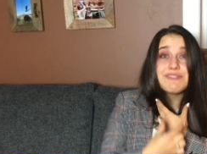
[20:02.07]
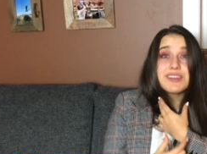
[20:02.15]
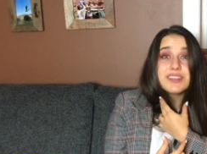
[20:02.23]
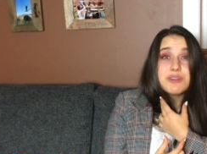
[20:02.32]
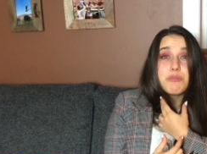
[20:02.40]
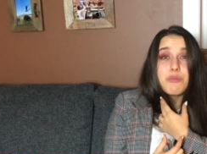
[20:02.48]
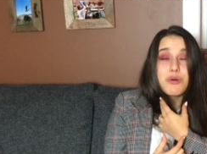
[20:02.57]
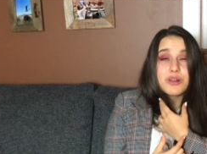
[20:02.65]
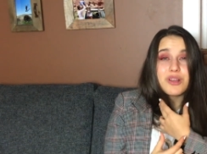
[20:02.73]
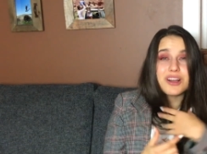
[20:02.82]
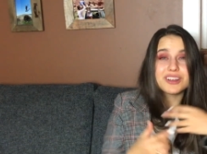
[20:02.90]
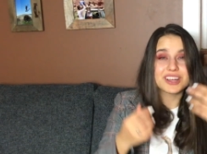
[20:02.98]
even more
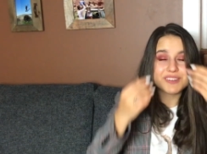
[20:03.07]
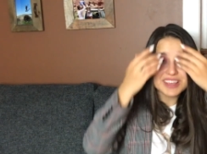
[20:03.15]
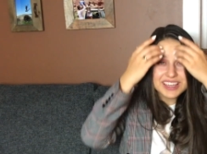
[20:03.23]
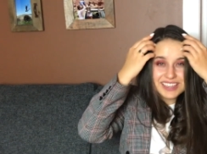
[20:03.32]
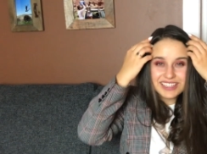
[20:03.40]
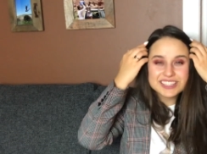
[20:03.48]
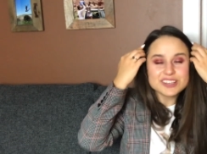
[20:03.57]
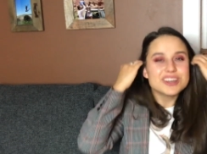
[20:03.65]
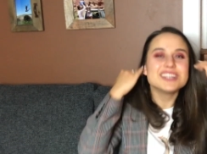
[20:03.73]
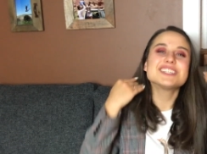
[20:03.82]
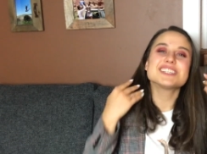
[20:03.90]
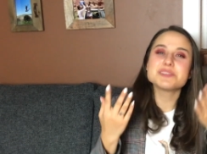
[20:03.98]
longer. And so
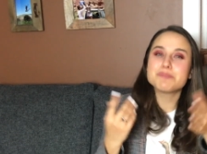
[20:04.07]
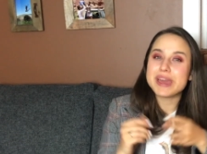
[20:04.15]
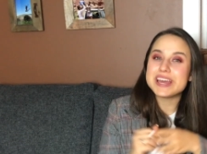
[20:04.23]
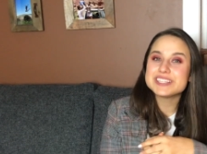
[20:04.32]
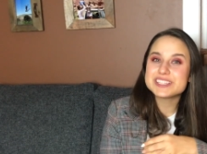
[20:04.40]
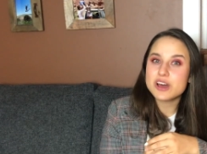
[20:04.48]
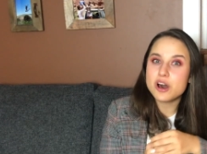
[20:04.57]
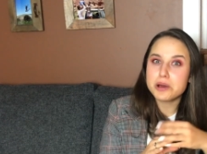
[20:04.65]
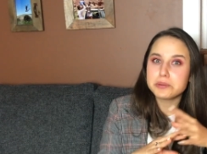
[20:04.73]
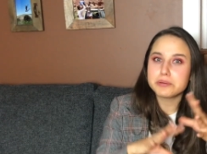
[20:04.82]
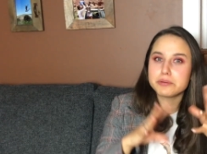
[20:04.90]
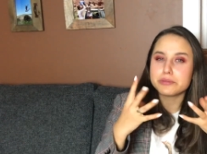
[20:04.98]
it just depends
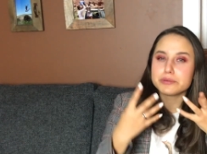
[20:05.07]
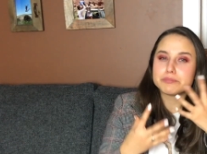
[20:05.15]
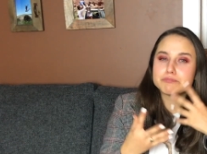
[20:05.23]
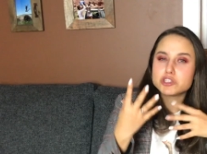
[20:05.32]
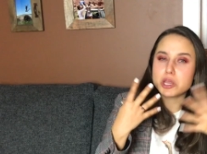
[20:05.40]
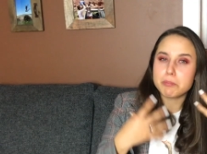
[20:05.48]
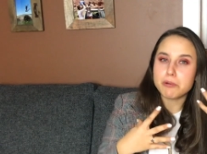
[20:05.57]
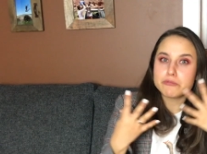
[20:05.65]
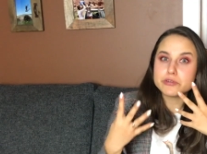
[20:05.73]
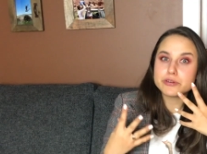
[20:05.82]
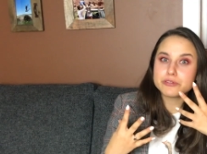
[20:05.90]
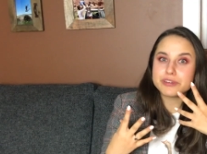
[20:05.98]
on the shape of your